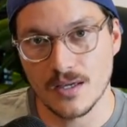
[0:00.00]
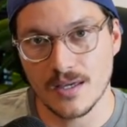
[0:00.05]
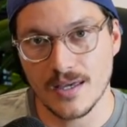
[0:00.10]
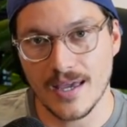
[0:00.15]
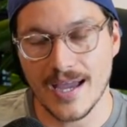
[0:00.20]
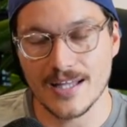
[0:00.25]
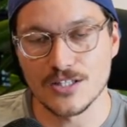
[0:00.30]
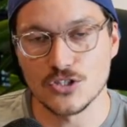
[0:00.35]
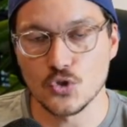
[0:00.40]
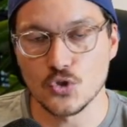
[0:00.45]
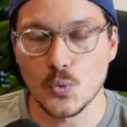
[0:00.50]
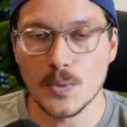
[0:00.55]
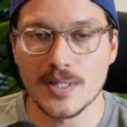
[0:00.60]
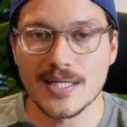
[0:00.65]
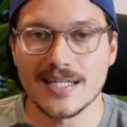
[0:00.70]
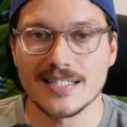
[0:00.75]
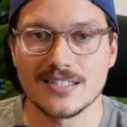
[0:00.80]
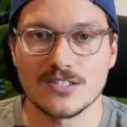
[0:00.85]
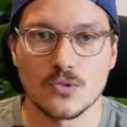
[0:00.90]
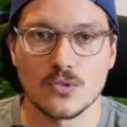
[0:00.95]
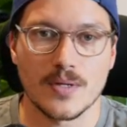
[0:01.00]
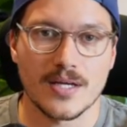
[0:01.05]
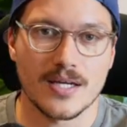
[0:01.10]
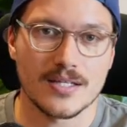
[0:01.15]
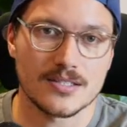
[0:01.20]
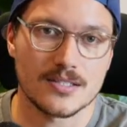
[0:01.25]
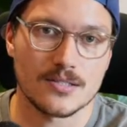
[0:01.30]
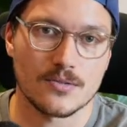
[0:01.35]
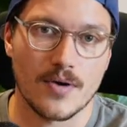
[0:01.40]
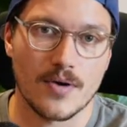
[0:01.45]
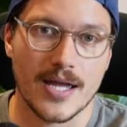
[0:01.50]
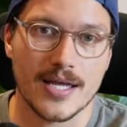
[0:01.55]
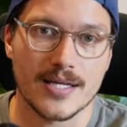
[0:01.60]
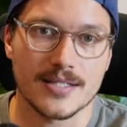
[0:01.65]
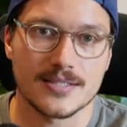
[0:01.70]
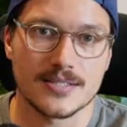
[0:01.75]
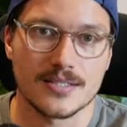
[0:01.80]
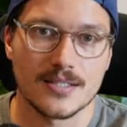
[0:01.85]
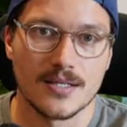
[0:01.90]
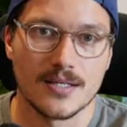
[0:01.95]
And do we need to
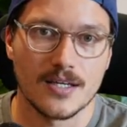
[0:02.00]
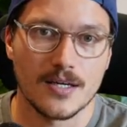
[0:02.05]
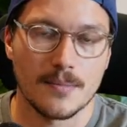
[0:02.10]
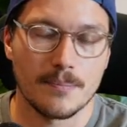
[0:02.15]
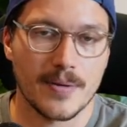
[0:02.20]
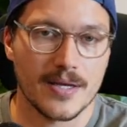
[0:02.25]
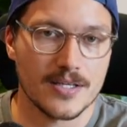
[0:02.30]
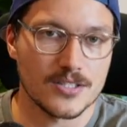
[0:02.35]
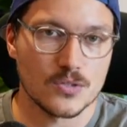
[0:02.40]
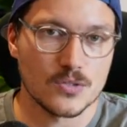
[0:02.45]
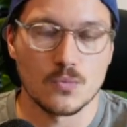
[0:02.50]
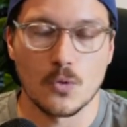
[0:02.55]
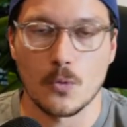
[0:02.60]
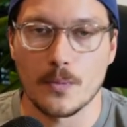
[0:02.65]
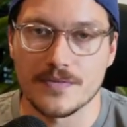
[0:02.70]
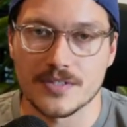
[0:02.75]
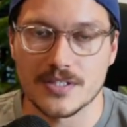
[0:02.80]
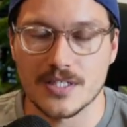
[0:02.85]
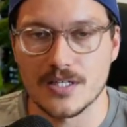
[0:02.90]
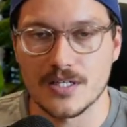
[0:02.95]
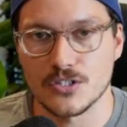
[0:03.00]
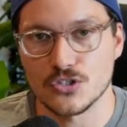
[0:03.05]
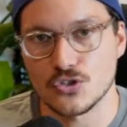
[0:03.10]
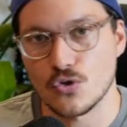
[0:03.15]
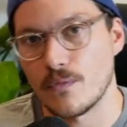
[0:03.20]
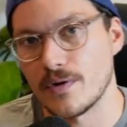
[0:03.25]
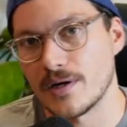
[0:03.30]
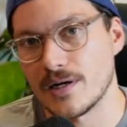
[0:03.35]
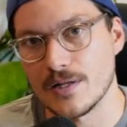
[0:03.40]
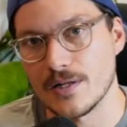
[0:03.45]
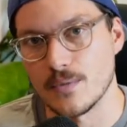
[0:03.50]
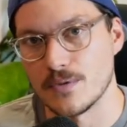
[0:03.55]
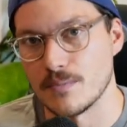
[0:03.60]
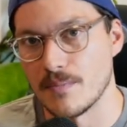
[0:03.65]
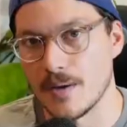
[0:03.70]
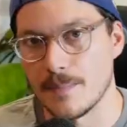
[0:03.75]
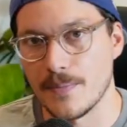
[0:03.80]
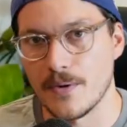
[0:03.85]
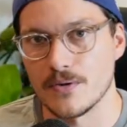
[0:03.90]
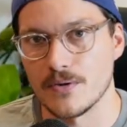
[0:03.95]
iterate based on what we've seen historically with my
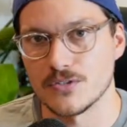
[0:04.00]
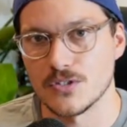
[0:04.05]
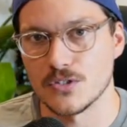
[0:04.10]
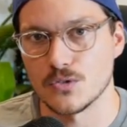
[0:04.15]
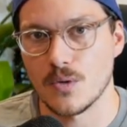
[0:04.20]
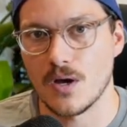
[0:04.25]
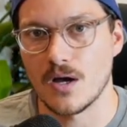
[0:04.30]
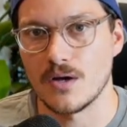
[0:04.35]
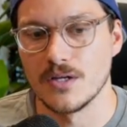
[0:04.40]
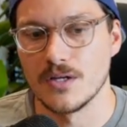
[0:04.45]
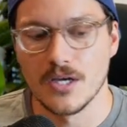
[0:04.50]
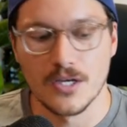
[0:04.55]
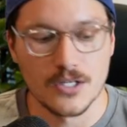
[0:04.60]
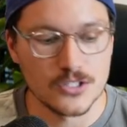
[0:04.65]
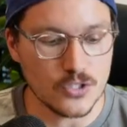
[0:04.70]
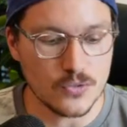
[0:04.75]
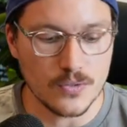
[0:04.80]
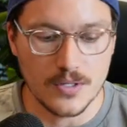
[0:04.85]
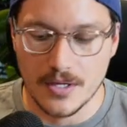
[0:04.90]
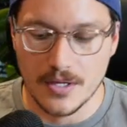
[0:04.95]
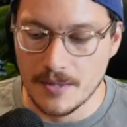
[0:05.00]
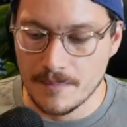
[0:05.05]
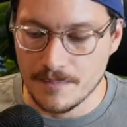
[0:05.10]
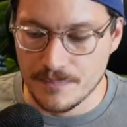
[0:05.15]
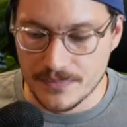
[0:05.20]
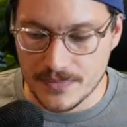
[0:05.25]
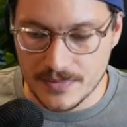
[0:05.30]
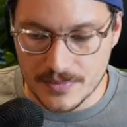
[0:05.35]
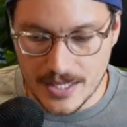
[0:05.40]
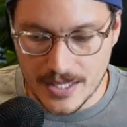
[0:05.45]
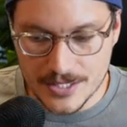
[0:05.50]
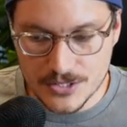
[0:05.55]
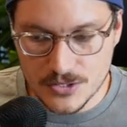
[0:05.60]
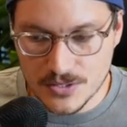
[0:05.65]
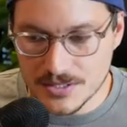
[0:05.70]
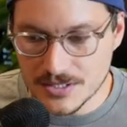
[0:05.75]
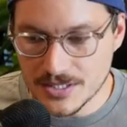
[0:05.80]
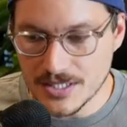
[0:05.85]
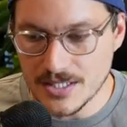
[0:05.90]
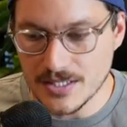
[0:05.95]
posts as well? So as you can
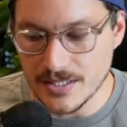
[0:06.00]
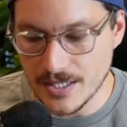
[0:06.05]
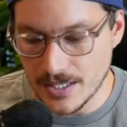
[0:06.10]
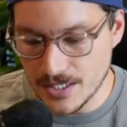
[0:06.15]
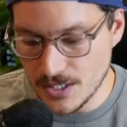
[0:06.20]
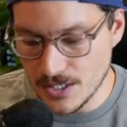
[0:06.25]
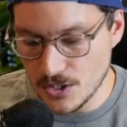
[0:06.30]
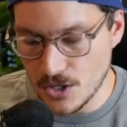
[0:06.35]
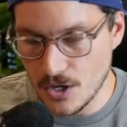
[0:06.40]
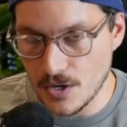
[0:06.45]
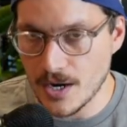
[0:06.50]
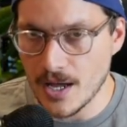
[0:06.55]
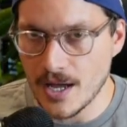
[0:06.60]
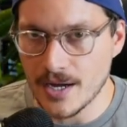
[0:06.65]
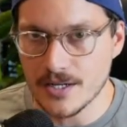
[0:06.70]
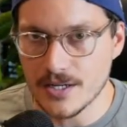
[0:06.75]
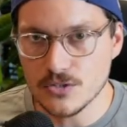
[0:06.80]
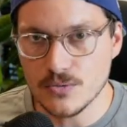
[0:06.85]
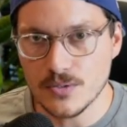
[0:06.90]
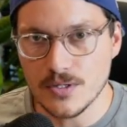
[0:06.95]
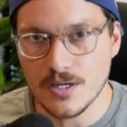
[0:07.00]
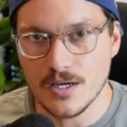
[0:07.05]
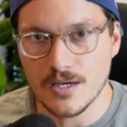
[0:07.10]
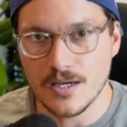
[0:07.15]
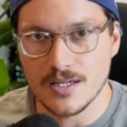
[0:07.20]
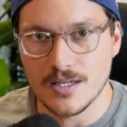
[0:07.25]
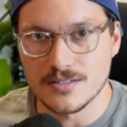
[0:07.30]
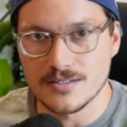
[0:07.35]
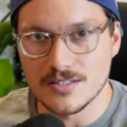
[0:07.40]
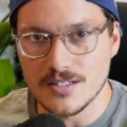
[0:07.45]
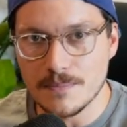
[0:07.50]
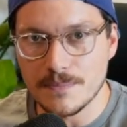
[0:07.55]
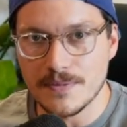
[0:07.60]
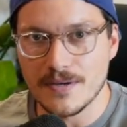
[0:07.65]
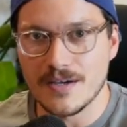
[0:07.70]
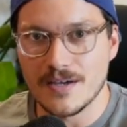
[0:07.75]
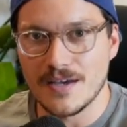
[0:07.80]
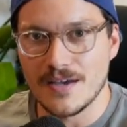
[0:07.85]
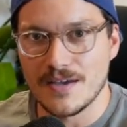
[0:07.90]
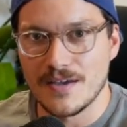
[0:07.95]
see, I'm going to do a
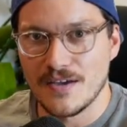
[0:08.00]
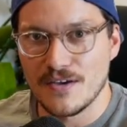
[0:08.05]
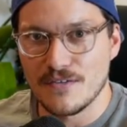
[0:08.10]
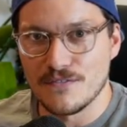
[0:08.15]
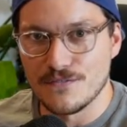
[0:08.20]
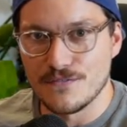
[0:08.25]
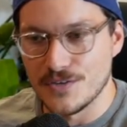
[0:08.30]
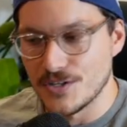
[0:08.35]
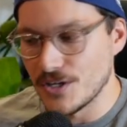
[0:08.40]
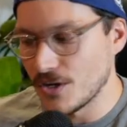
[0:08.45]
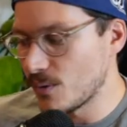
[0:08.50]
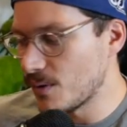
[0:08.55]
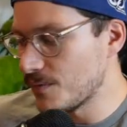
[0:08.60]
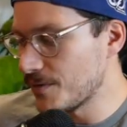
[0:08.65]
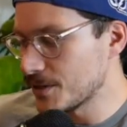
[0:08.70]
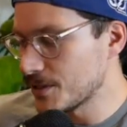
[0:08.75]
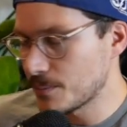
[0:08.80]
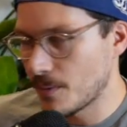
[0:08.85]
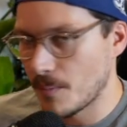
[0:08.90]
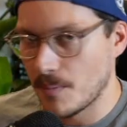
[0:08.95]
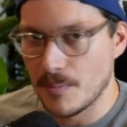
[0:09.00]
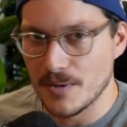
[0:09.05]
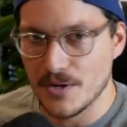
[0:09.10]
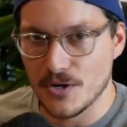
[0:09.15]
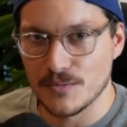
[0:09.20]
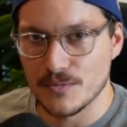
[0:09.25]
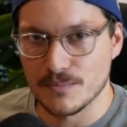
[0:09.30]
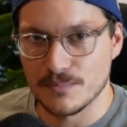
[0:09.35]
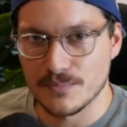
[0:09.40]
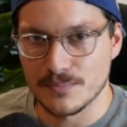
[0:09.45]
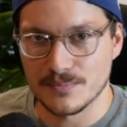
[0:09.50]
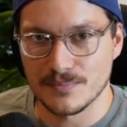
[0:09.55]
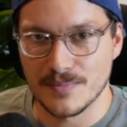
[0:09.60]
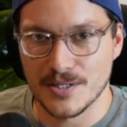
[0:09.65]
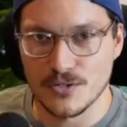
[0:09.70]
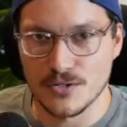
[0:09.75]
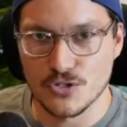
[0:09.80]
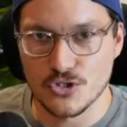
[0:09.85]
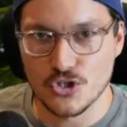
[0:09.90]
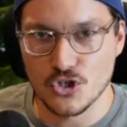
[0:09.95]
deeper video on this, probably on my
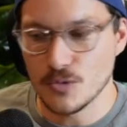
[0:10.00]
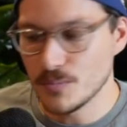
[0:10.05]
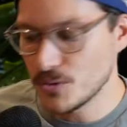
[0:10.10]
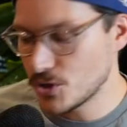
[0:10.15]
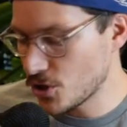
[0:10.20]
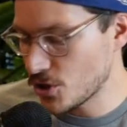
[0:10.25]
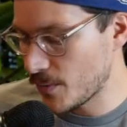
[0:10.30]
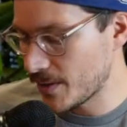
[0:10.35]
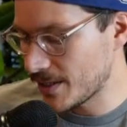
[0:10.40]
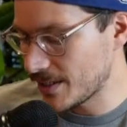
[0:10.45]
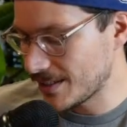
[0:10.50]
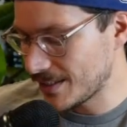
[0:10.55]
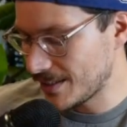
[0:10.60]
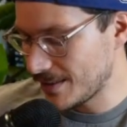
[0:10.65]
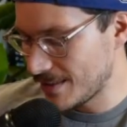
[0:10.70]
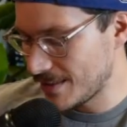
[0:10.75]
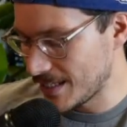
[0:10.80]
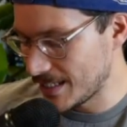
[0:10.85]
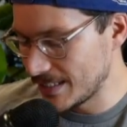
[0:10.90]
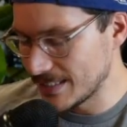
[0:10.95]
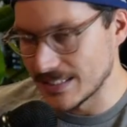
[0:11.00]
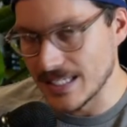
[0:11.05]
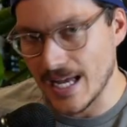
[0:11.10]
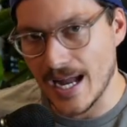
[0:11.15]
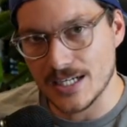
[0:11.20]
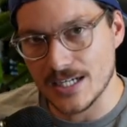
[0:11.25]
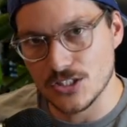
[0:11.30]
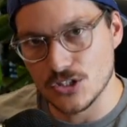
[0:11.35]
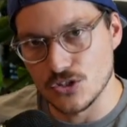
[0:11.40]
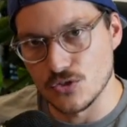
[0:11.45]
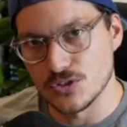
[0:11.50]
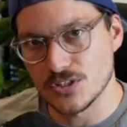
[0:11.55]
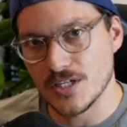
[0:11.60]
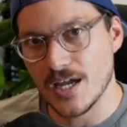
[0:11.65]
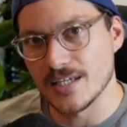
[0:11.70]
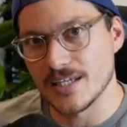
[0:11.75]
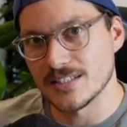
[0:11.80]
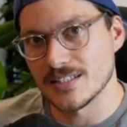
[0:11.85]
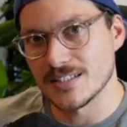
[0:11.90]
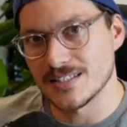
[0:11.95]
YouTube, showing the exact use
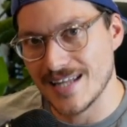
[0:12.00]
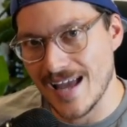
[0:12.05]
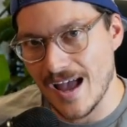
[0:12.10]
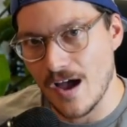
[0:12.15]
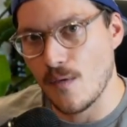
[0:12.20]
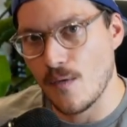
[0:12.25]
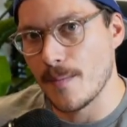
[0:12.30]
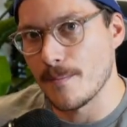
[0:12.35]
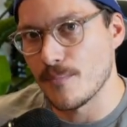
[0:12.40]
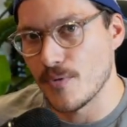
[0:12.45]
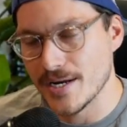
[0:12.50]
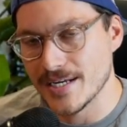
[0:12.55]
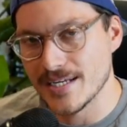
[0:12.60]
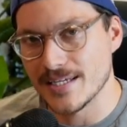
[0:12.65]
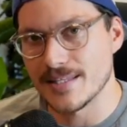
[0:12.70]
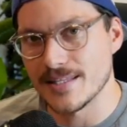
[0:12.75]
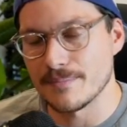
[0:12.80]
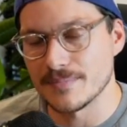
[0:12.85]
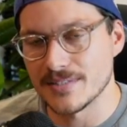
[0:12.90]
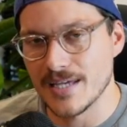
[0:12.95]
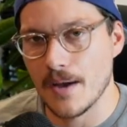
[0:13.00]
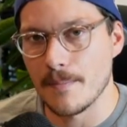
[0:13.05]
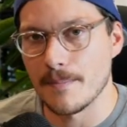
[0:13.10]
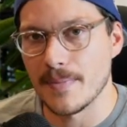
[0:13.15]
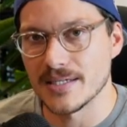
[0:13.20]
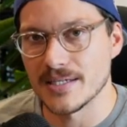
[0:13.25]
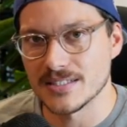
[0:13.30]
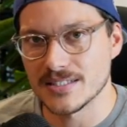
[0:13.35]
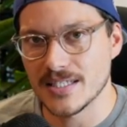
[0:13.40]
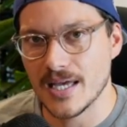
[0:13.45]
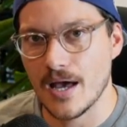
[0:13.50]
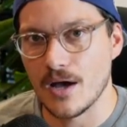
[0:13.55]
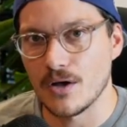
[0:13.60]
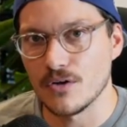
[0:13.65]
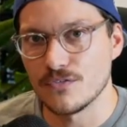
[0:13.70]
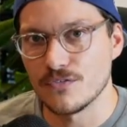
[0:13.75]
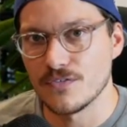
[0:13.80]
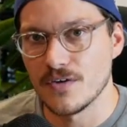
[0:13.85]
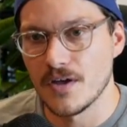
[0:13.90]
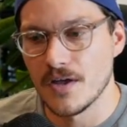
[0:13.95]
cases and how I'm breaking them down myself.